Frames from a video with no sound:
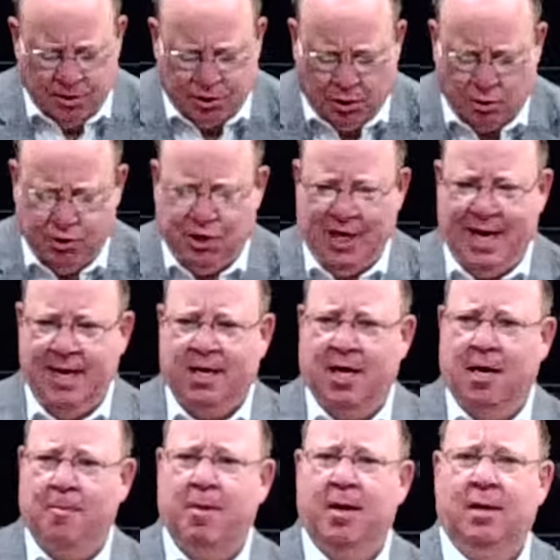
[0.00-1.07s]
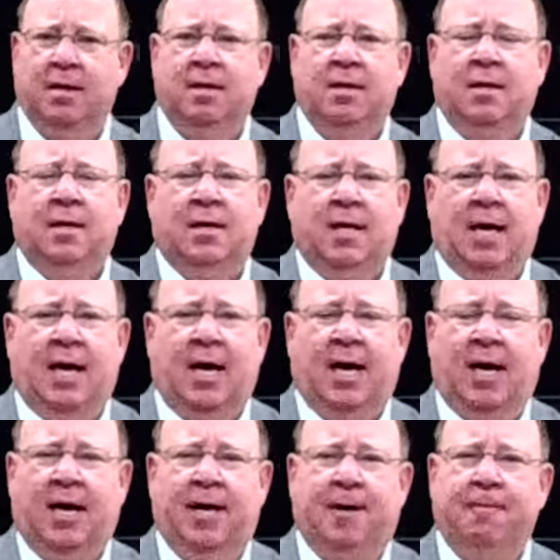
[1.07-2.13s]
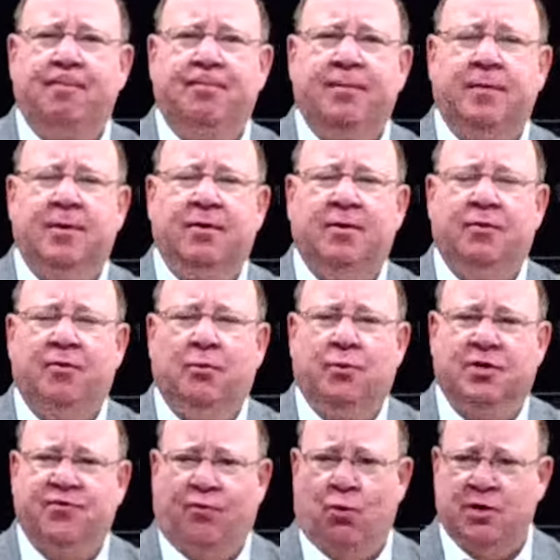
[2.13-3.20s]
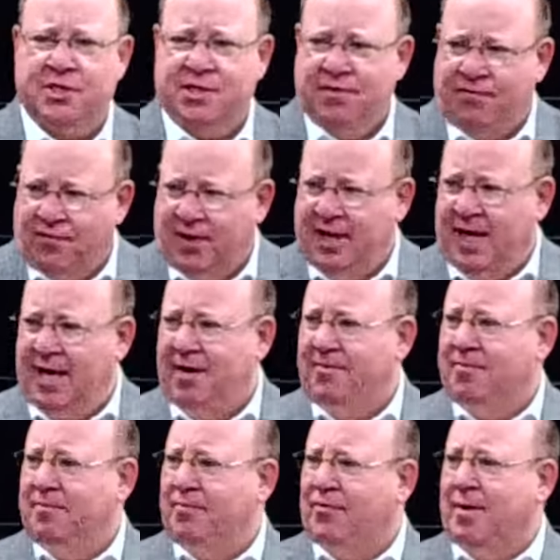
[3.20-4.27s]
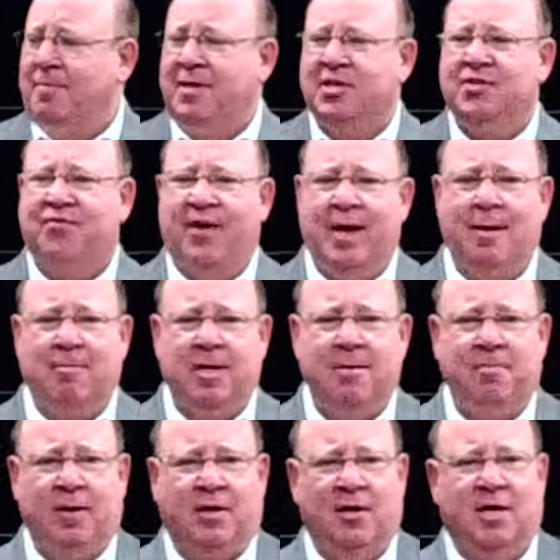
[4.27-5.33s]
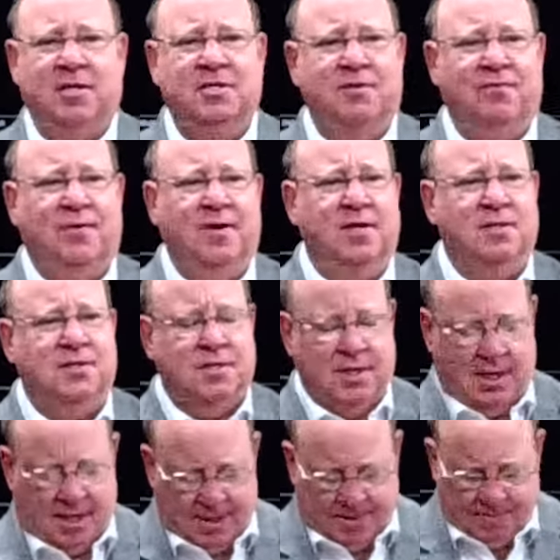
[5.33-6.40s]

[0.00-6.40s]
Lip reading: So Jacob was forced to flee from his family because of his